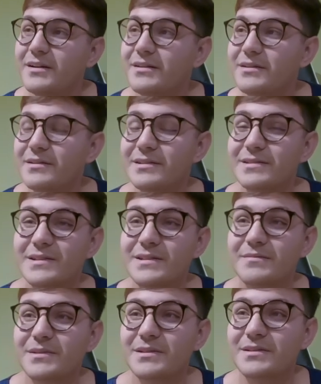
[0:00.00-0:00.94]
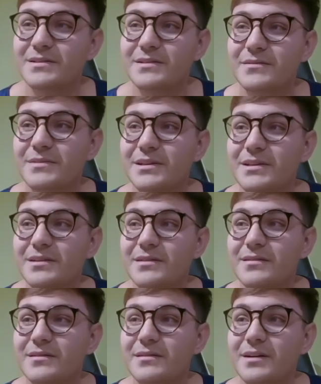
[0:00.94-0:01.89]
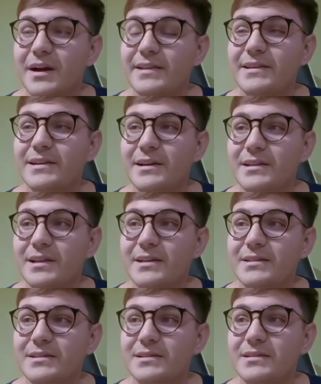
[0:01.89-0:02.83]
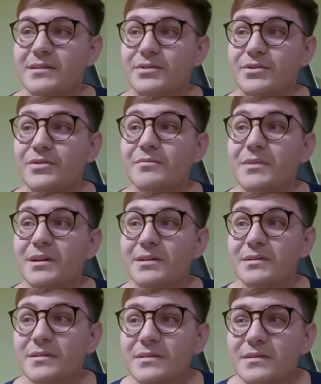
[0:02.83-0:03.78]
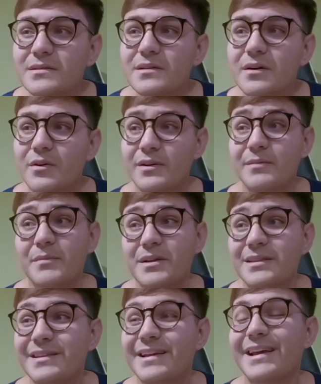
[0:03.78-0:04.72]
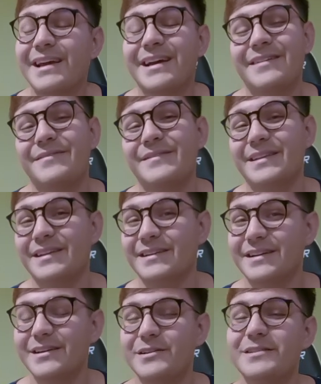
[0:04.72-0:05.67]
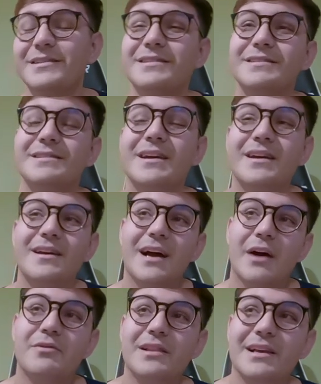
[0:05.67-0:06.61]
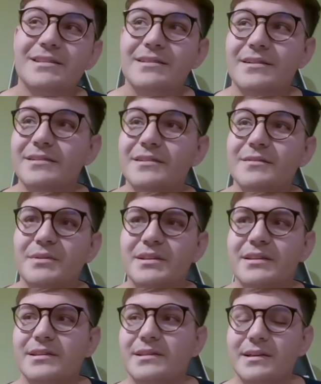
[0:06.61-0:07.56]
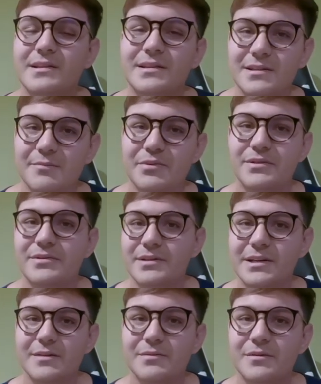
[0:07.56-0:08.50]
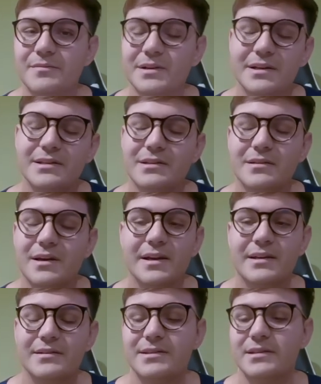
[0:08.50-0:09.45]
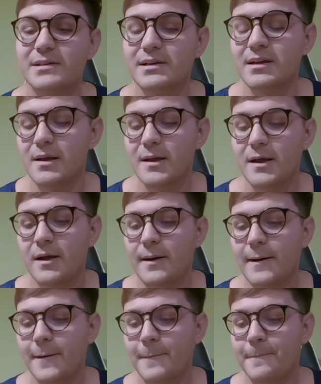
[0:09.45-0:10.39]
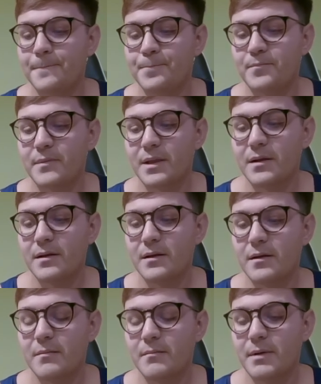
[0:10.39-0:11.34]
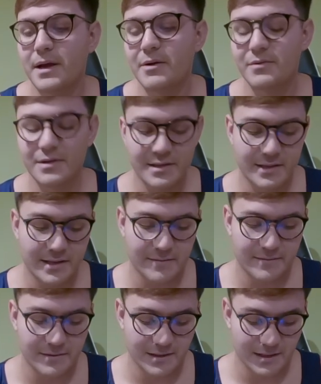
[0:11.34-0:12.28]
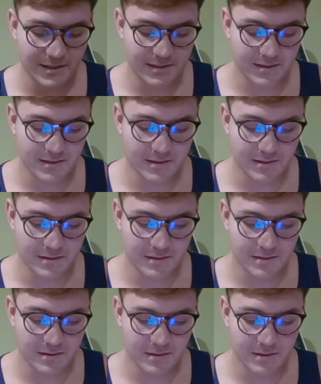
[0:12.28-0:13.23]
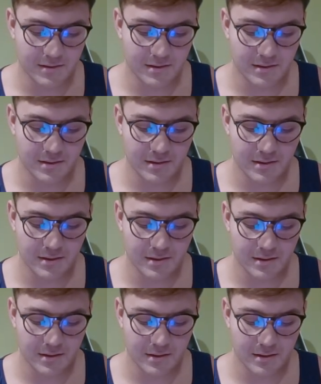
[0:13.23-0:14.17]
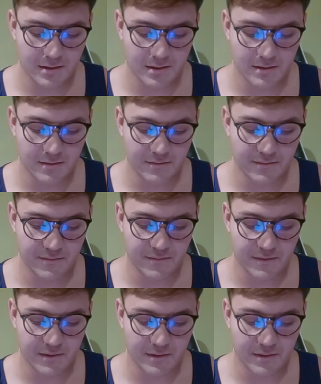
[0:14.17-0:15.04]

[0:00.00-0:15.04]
dude, in six months you'll make. I think I lasted two months or a month and a half in that account. It's because I would have lasted longer, but then this opportunity came up and I I had to take it. Um, but I would have definitely lasted longer if